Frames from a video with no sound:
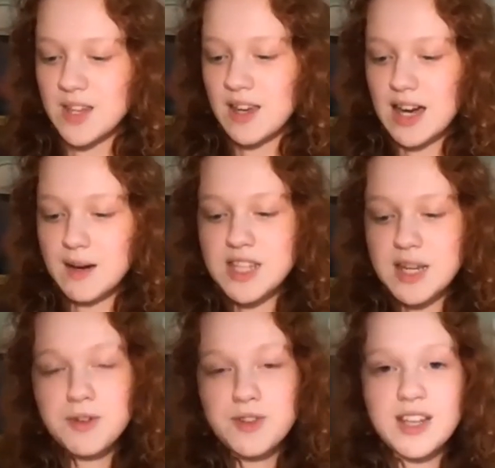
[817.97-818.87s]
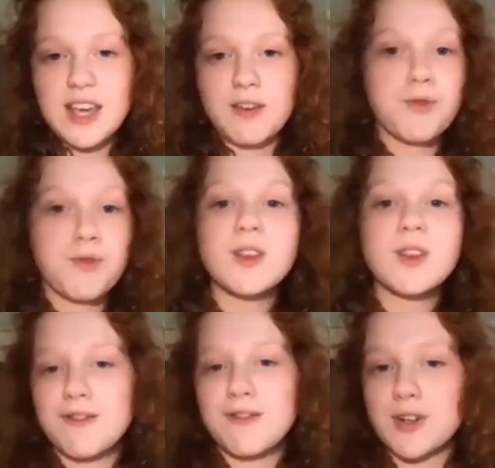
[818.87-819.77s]
I was able to get 4
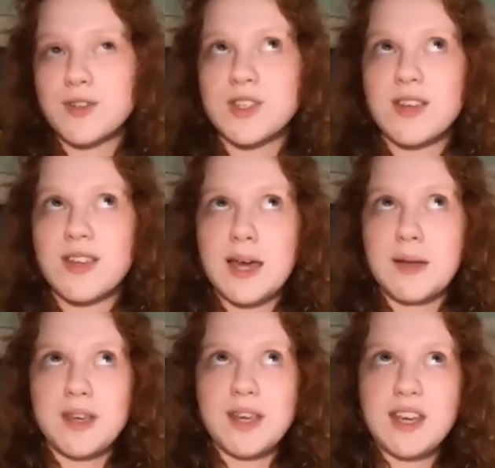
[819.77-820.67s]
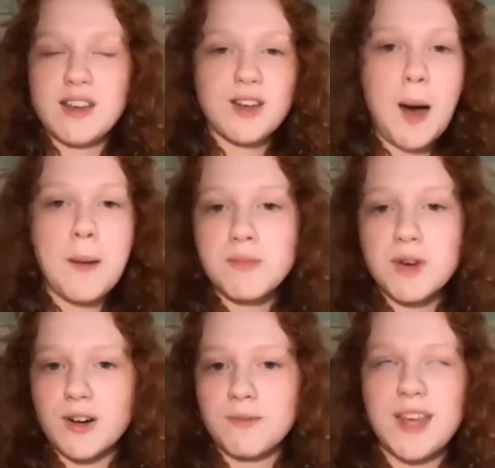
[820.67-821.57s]
lifers, that being common
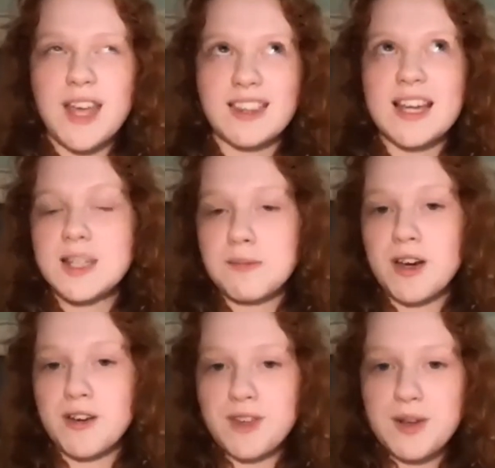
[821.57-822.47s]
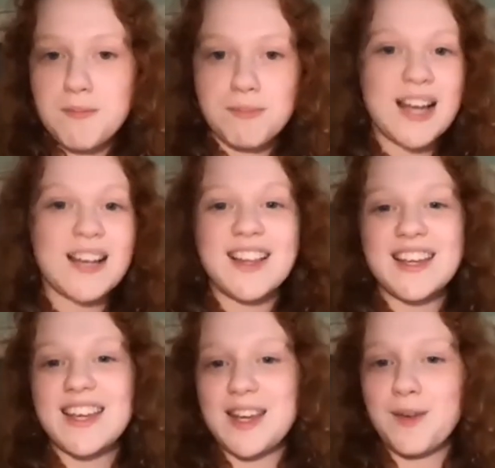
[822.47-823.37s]
murre, Atlantic puffin, black-legged
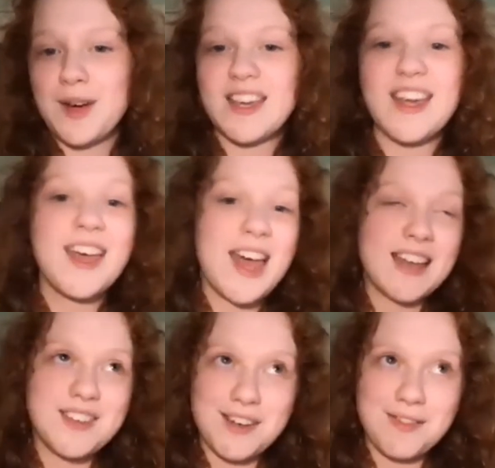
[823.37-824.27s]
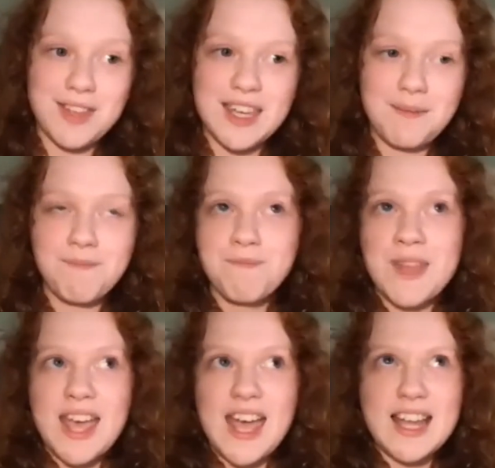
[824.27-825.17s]
kittiwake, and dovekey.
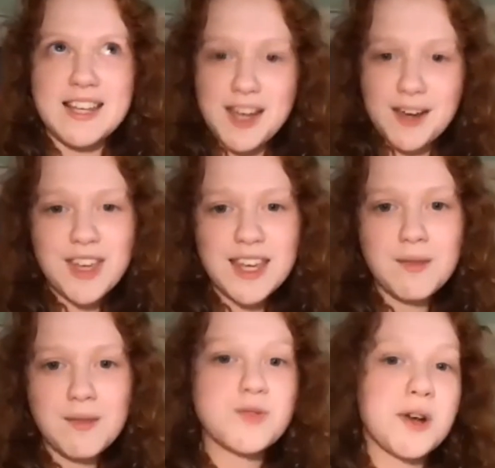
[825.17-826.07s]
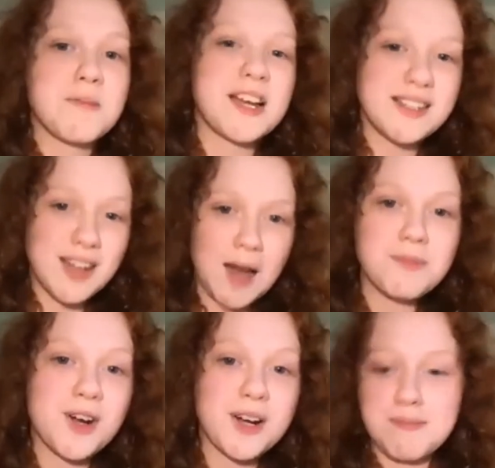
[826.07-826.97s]
And dovekey was one of my top
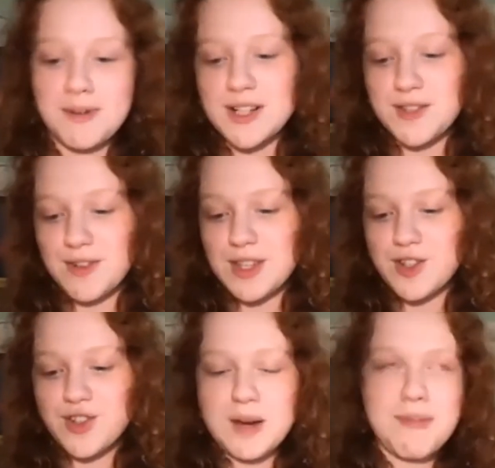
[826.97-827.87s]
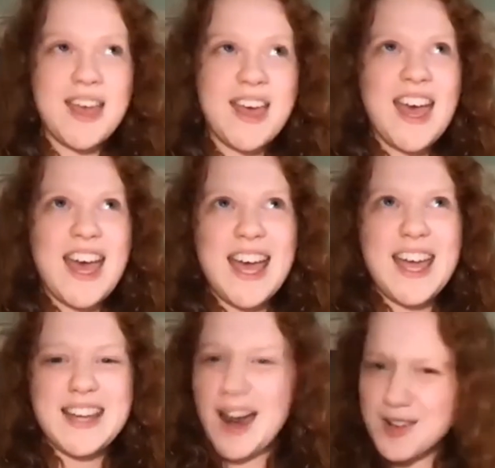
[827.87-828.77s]
target birds for this trip,
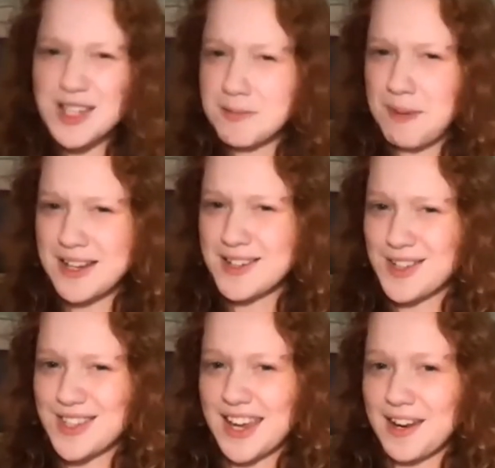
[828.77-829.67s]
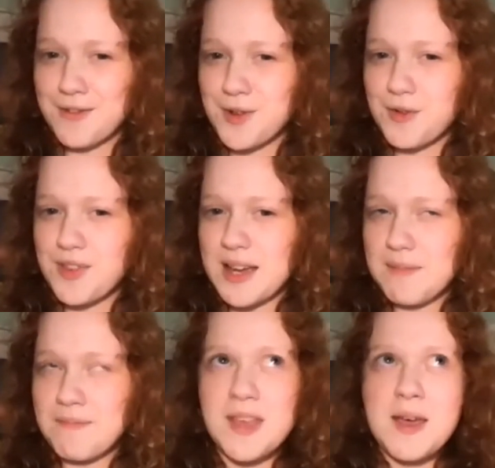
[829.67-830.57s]
and I was expecting just to get a few of
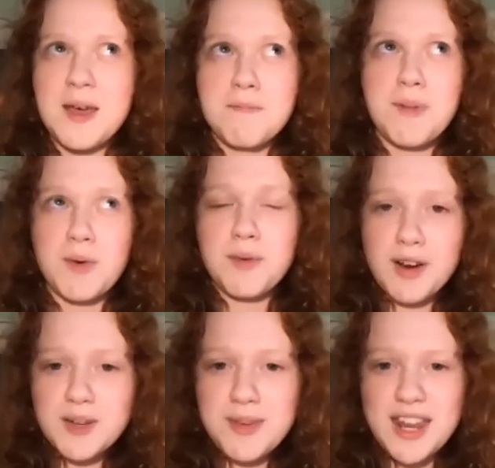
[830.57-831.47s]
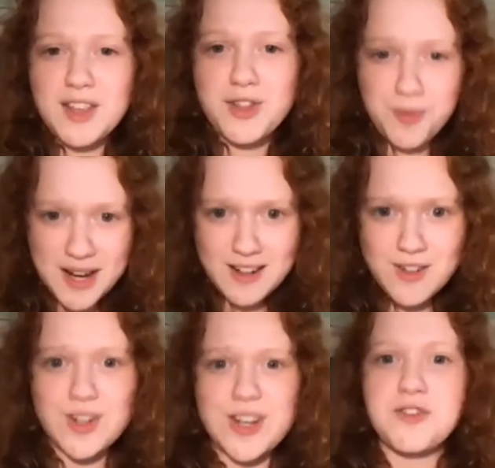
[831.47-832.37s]
them, but we wound up getting
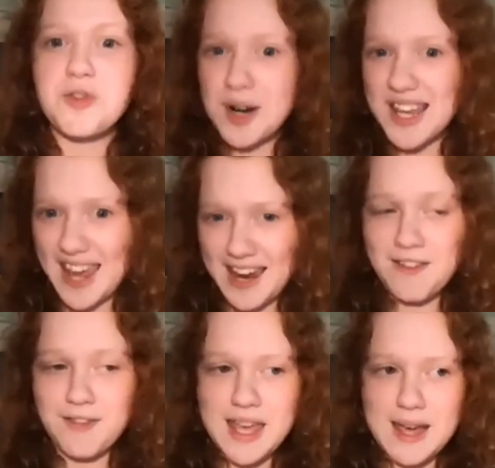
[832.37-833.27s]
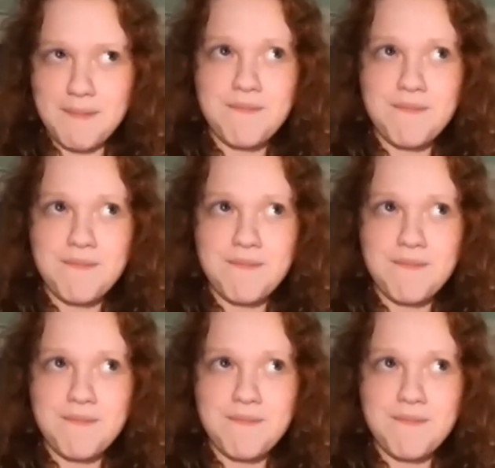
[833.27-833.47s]
328 of them,